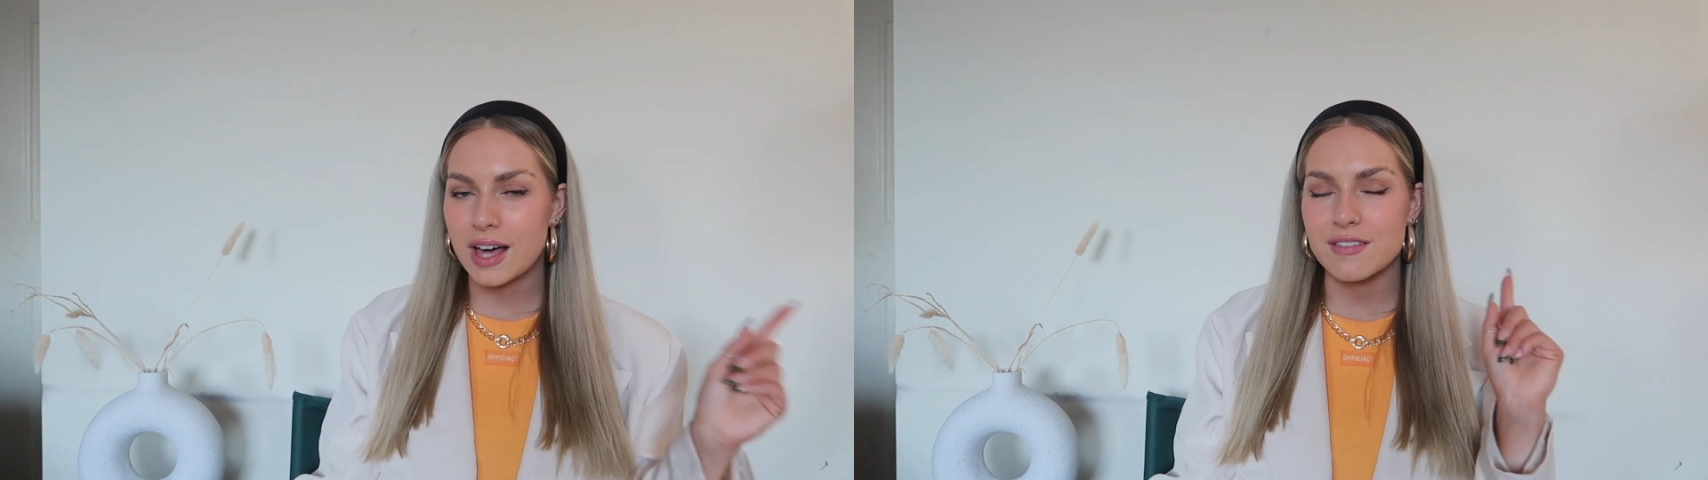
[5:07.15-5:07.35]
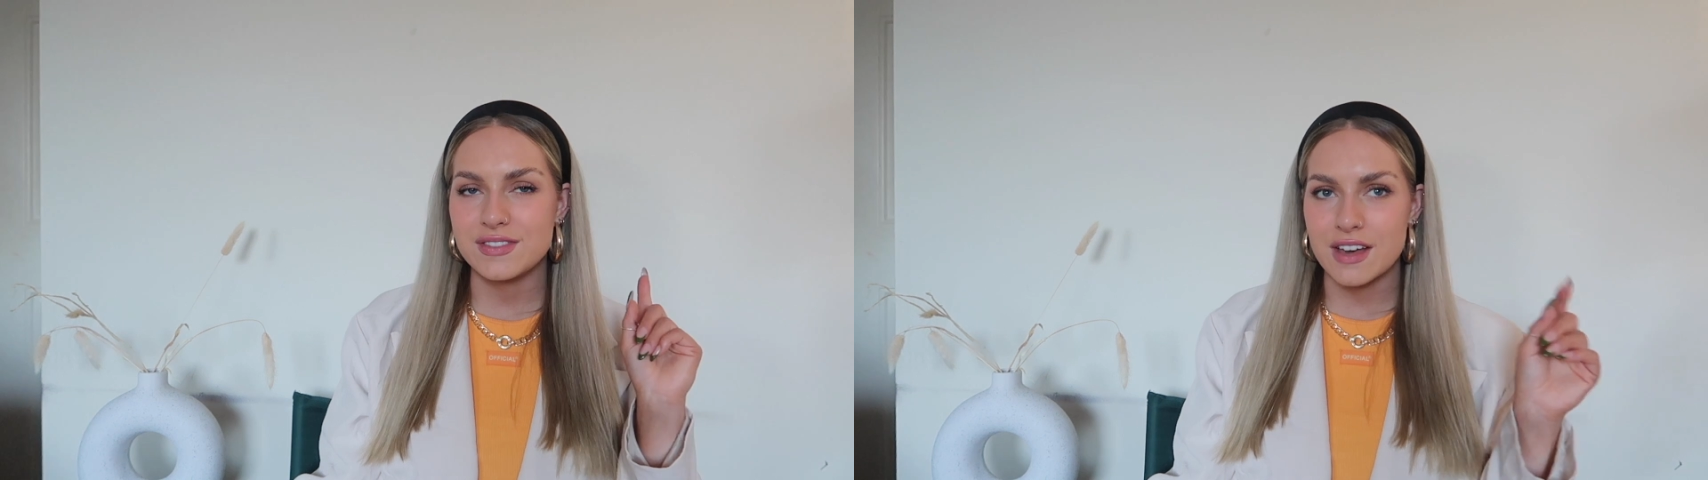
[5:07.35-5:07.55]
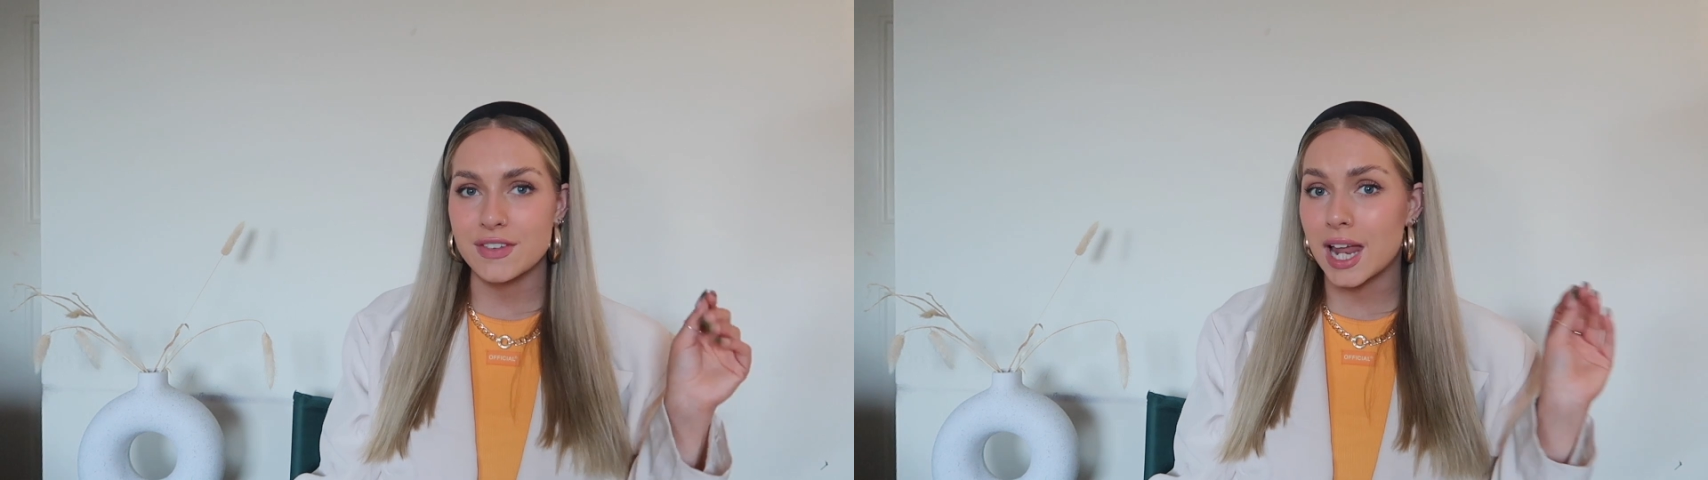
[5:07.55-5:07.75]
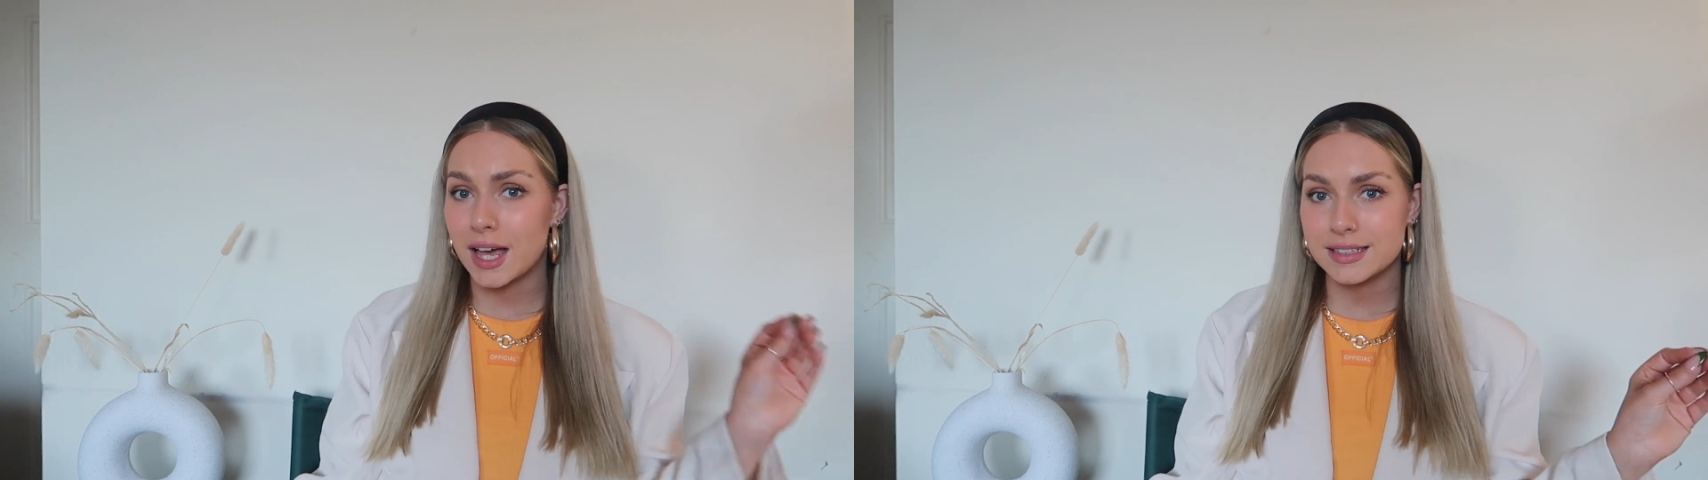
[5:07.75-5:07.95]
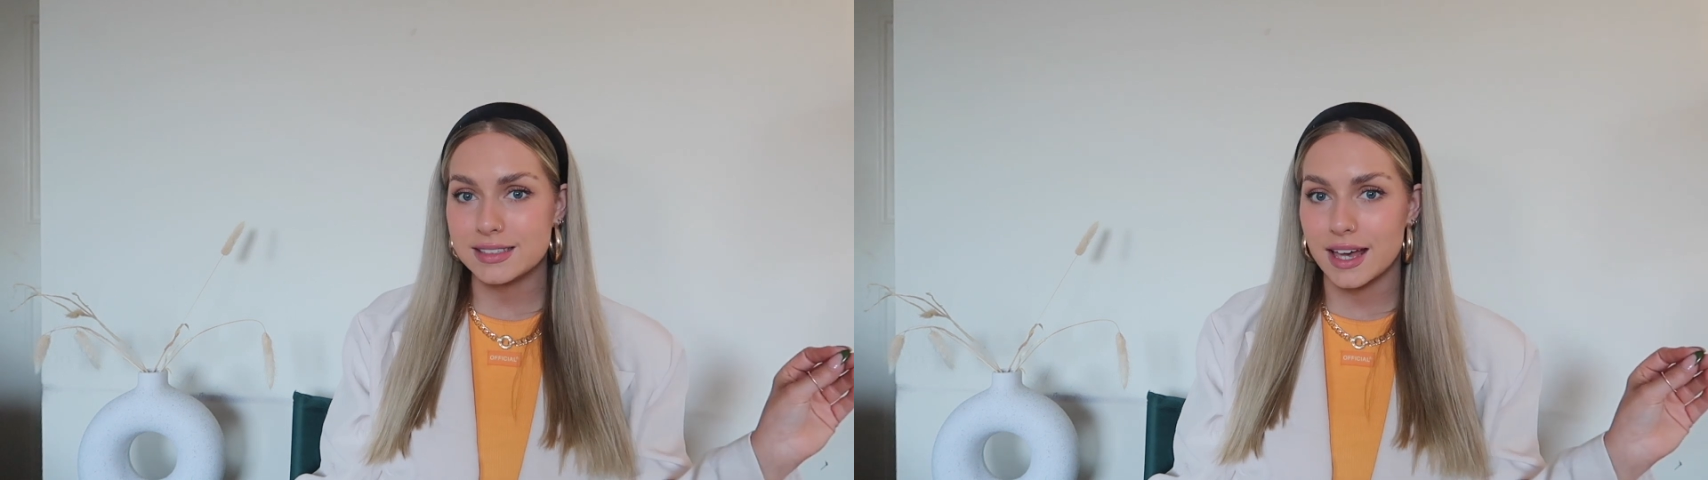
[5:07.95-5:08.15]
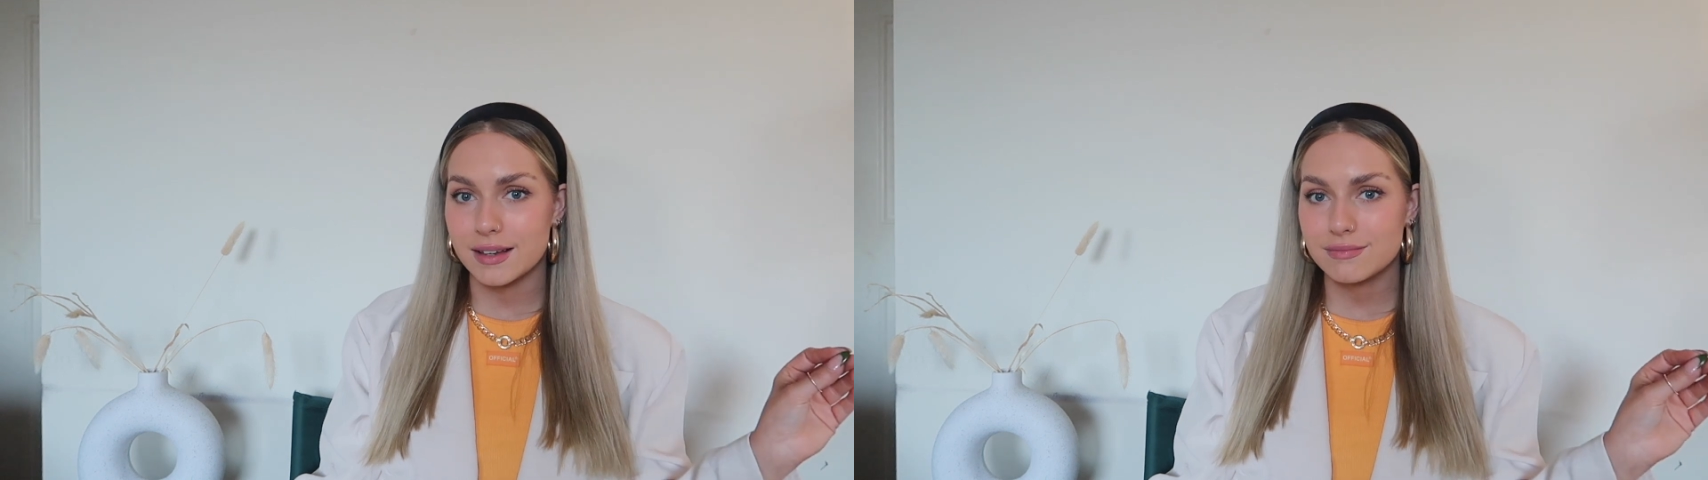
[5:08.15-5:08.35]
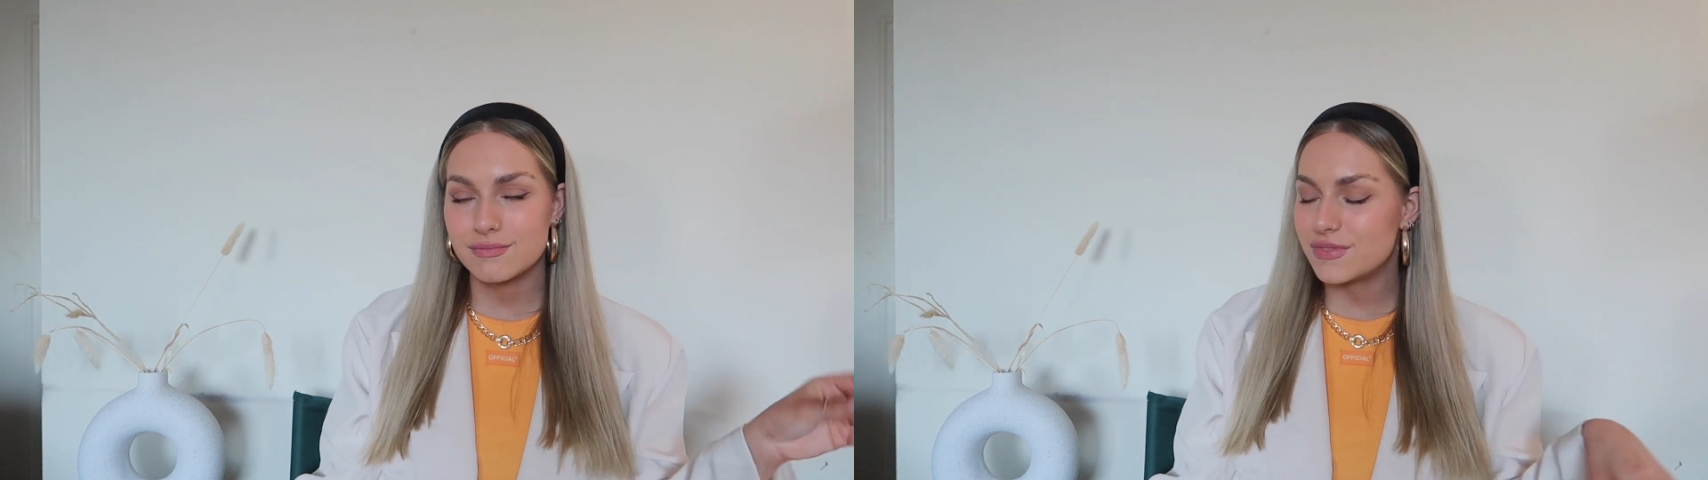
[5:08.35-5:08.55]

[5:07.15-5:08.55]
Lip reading: I've never liked it.